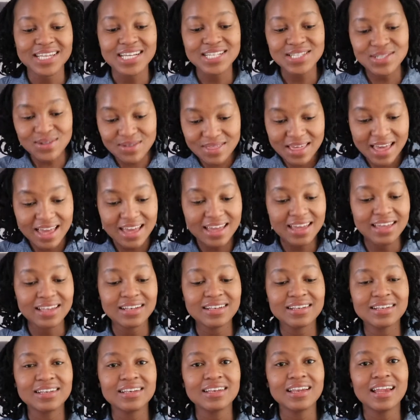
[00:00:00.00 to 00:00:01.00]
So
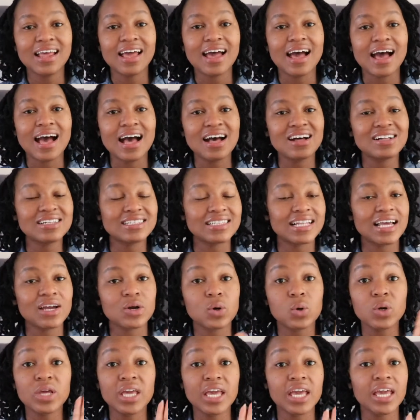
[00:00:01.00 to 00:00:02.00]
then I was
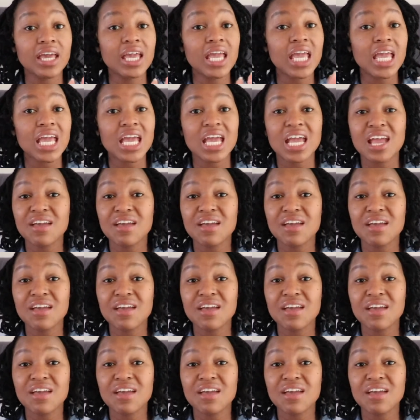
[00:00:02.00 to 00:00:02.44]
like, okay,